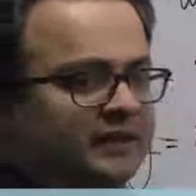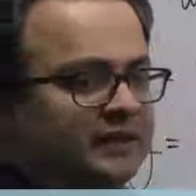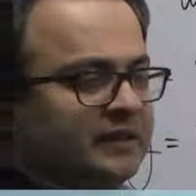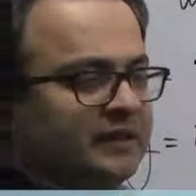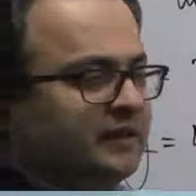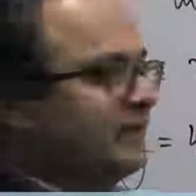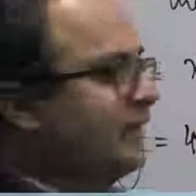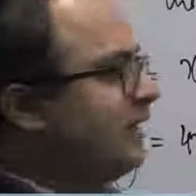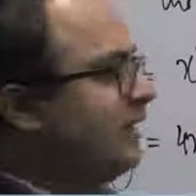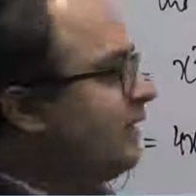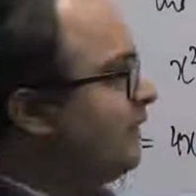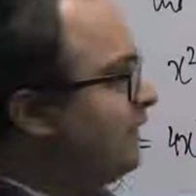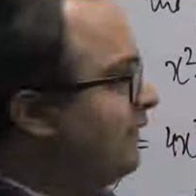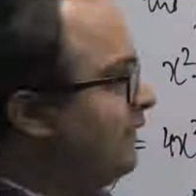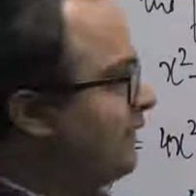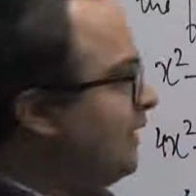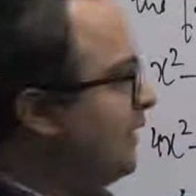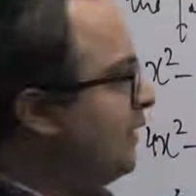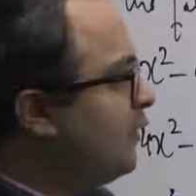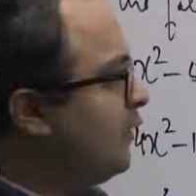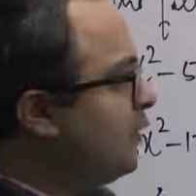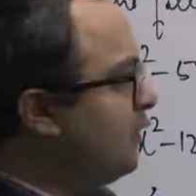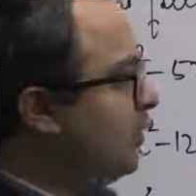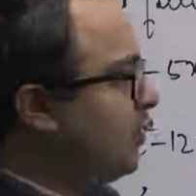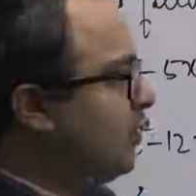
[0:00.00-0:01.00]
then we
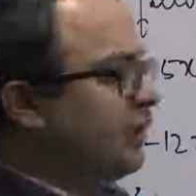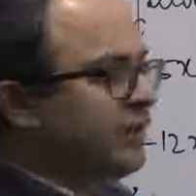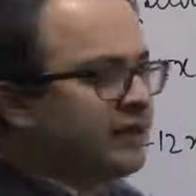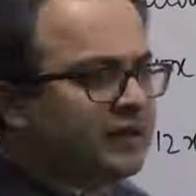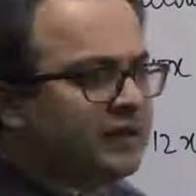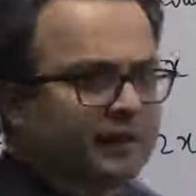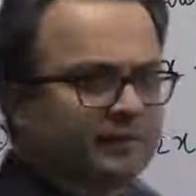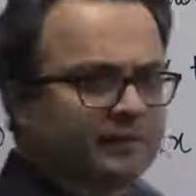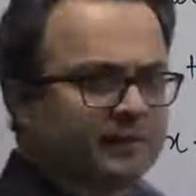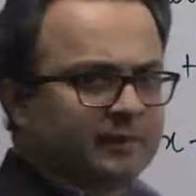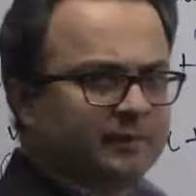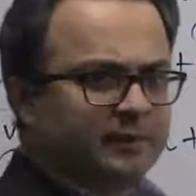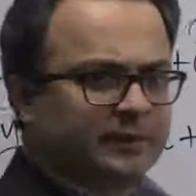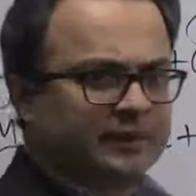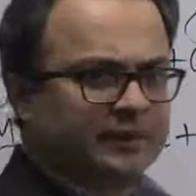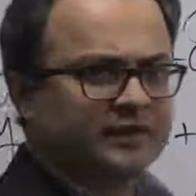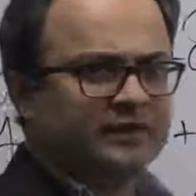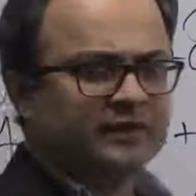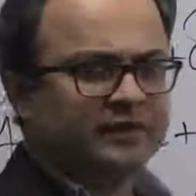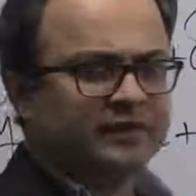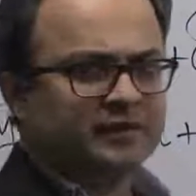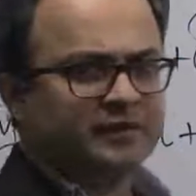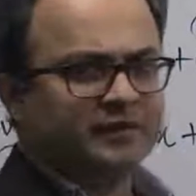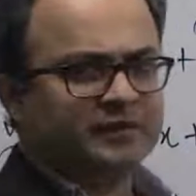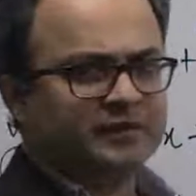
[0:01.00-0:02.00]
could not come up with
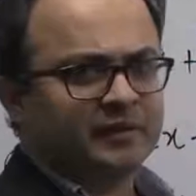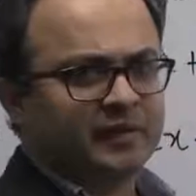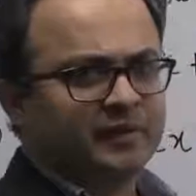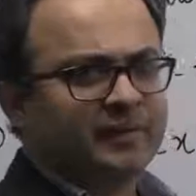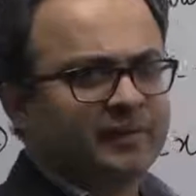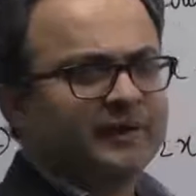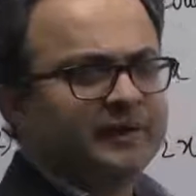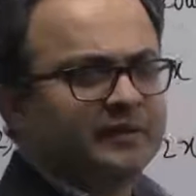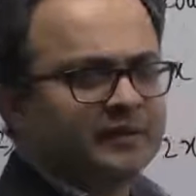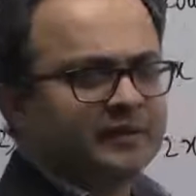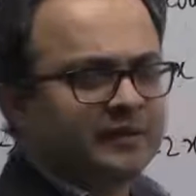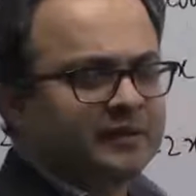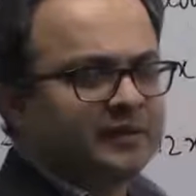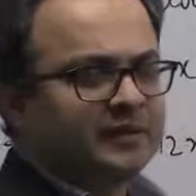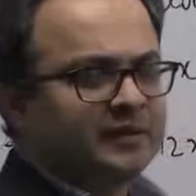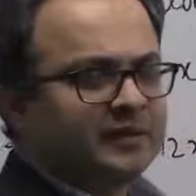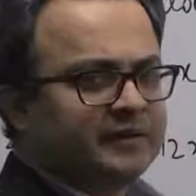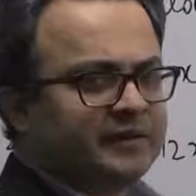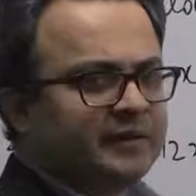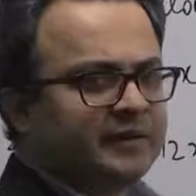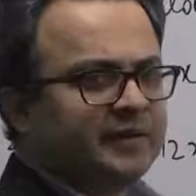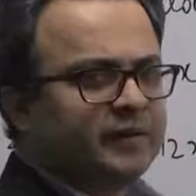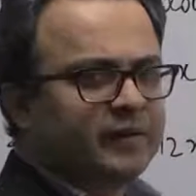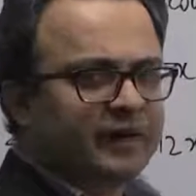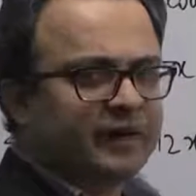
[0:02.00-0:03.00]

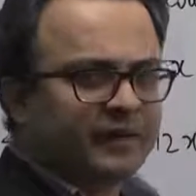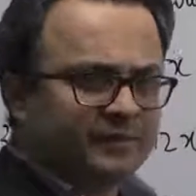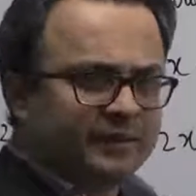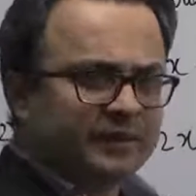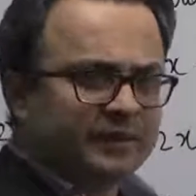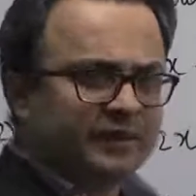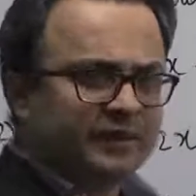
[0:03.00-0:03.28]
there would have been